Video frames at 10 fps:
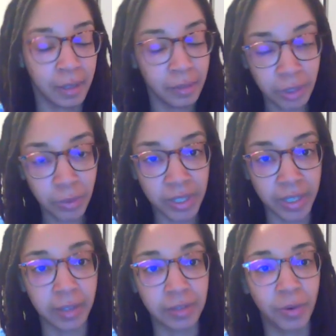Little
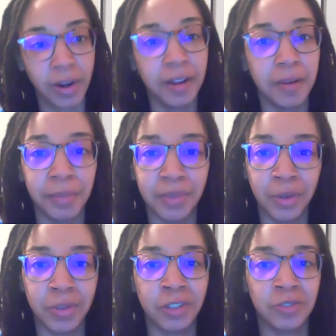things, right?
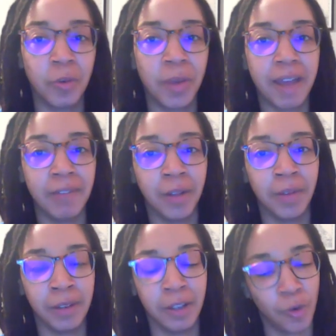Little things is all we have
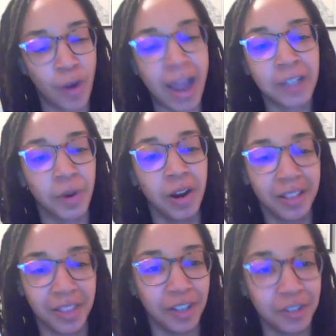to grasp on
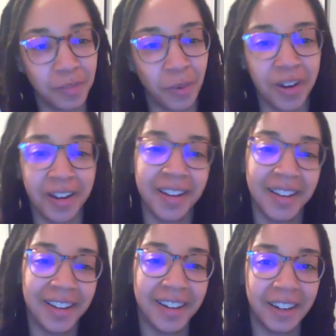at this point.
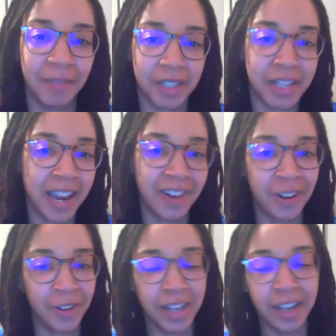We take it
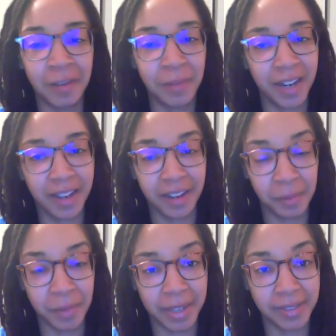all on a
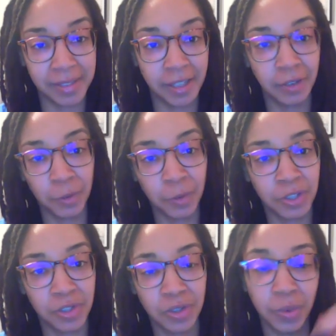game-by-game basis, and those were
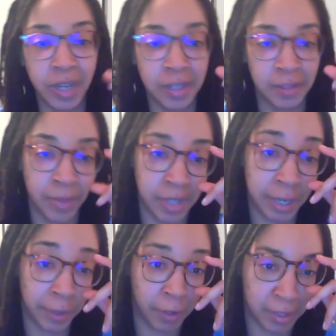just 2 things in
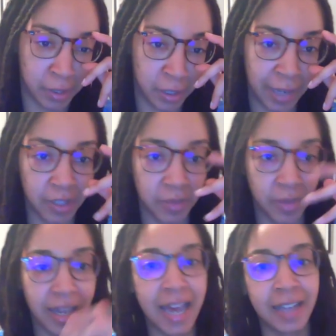particular that stood out to
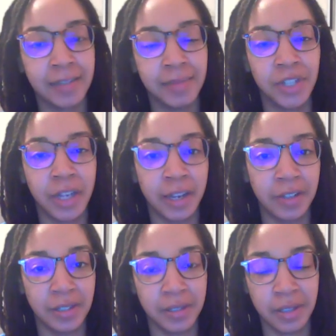me as some
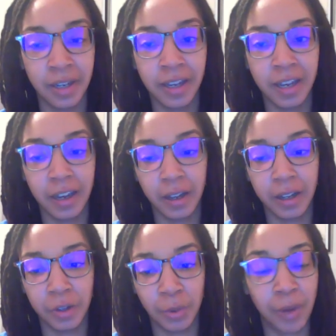changes
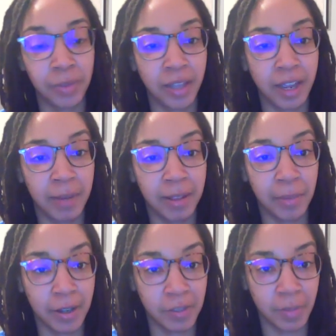throughout the game that the
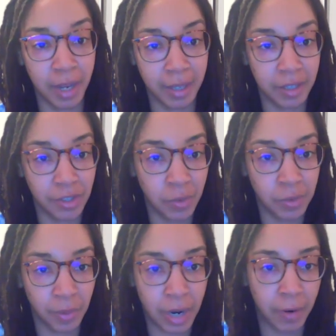Bucks made that show
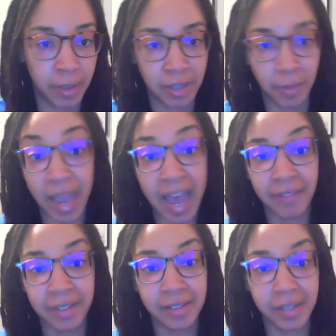some progress that we
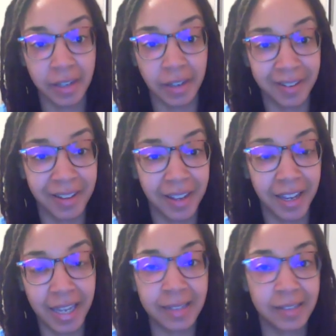haven't seen
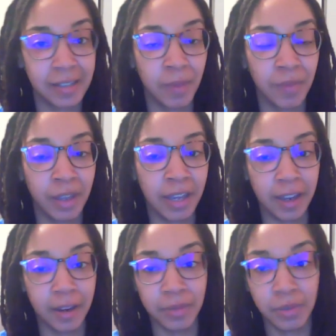in some of the
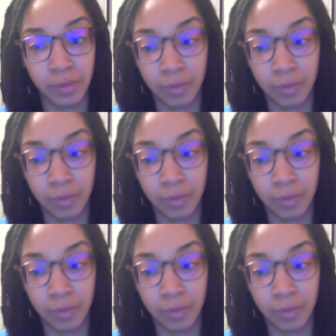games